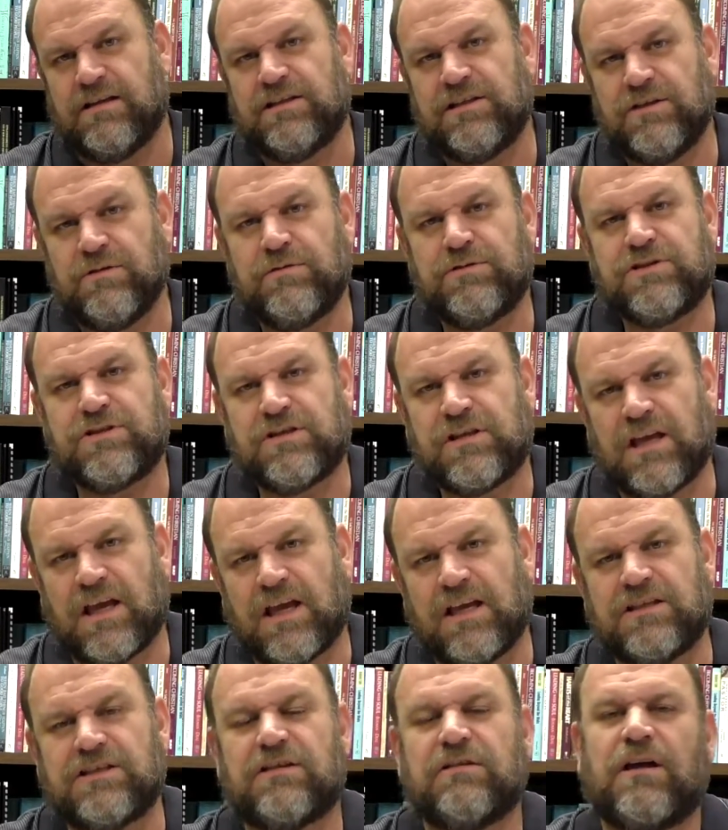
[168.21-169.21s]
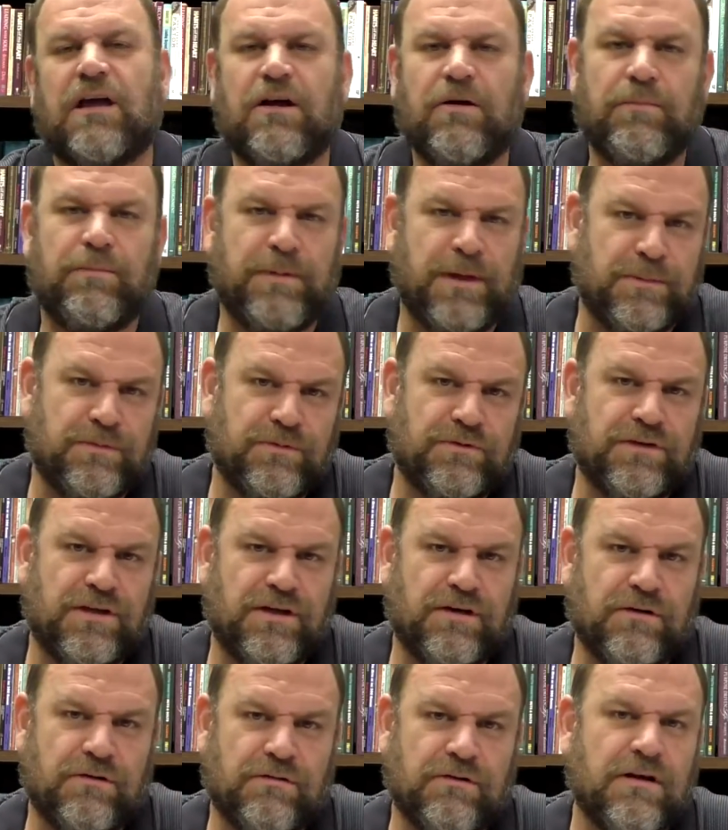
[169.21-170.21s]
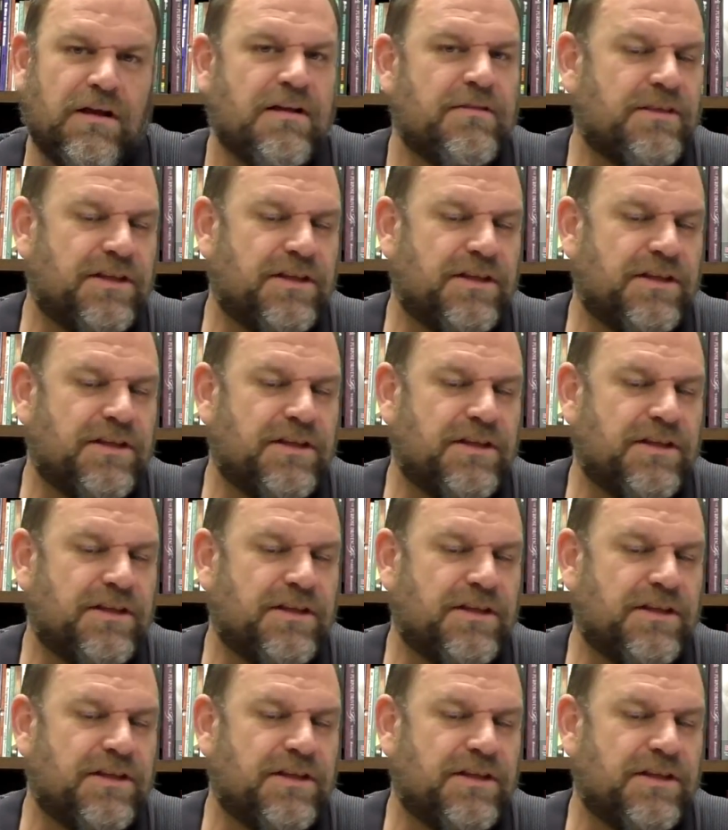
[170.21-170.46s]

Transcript: Do what you can to help people know